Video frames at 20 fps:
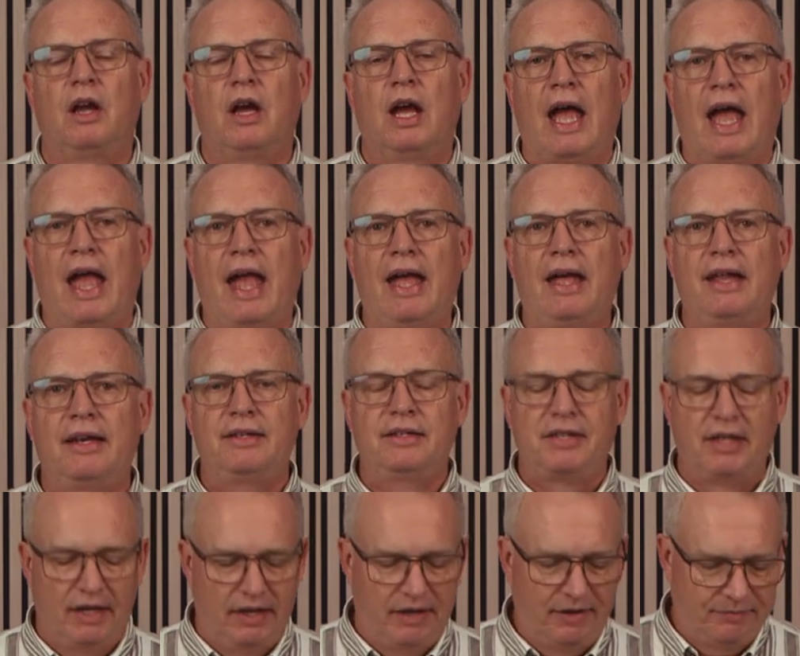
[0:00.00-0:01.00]
and
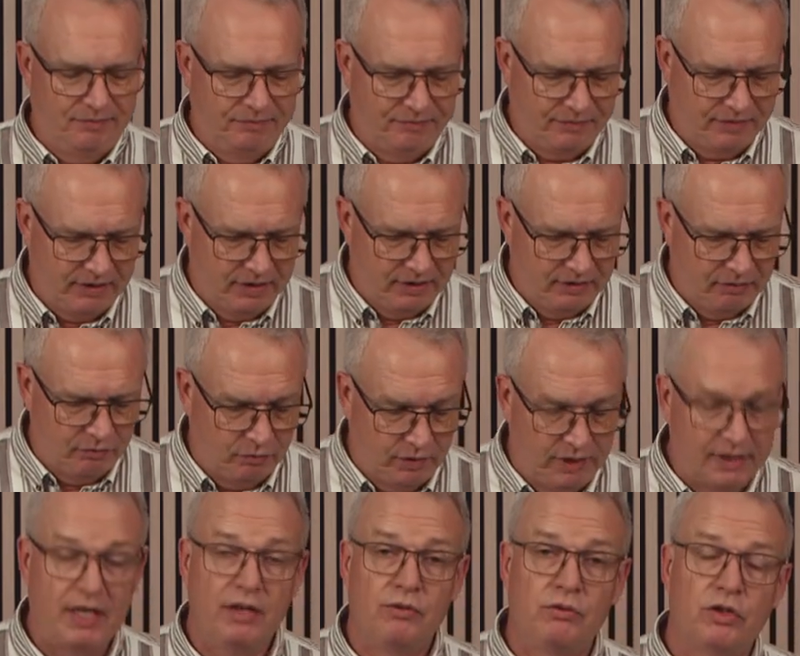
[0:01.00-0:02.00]
um, what
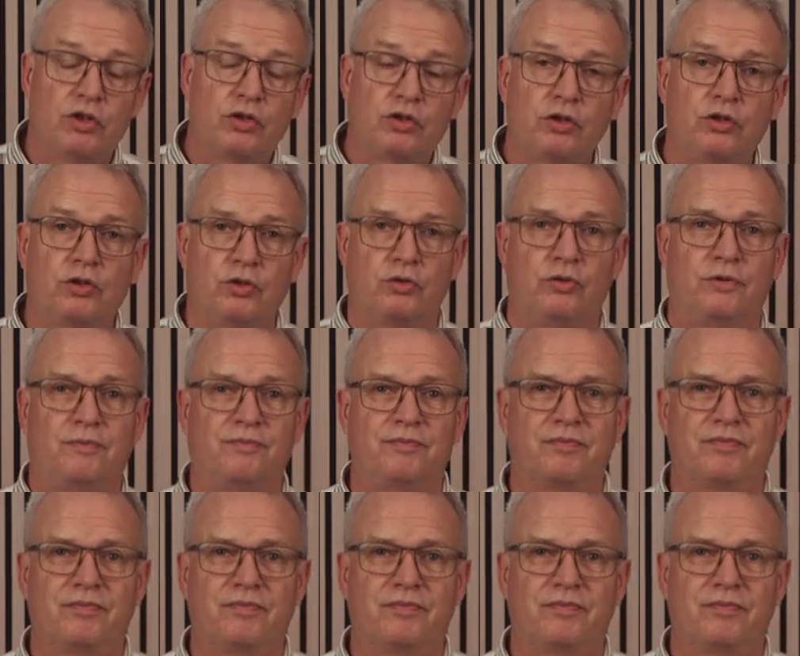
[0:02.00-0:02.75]
he was to do.